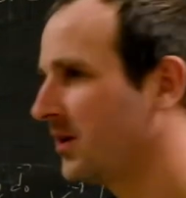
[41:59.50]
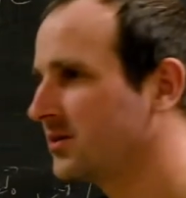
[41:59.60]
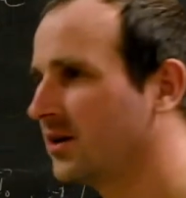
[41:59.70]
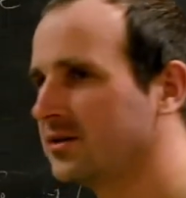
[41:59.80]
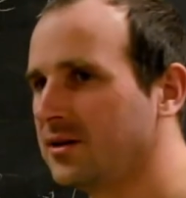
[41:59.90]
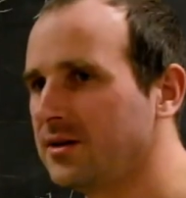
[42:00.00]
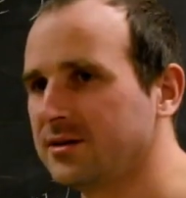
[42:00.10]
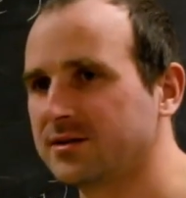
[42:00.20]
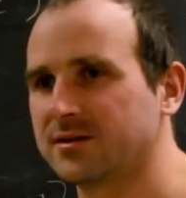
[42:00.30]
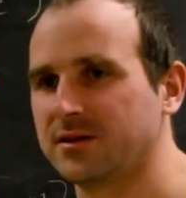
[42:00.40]
precisely
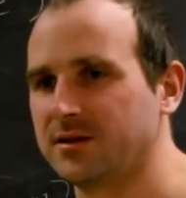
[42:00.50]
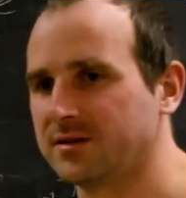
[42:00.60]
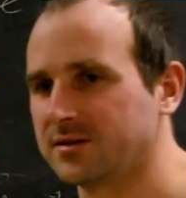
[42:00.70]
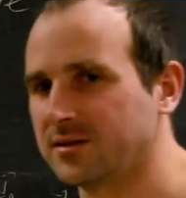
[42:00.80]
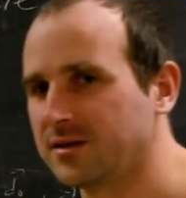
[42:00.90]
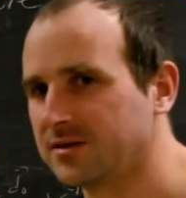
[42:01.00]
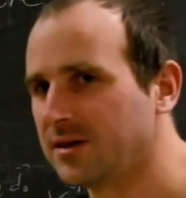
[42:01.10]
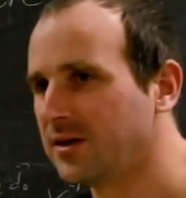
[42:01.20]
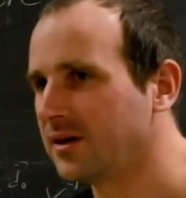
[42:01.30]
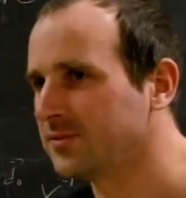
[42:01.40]
these
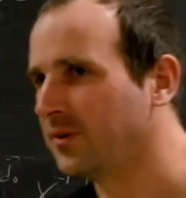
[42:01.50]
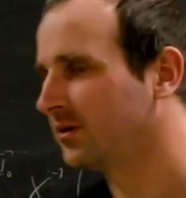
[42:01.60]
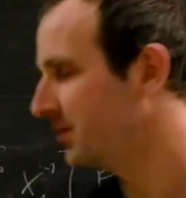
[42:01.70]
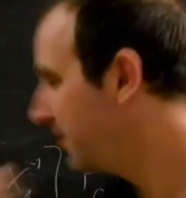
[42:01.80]
degrees, but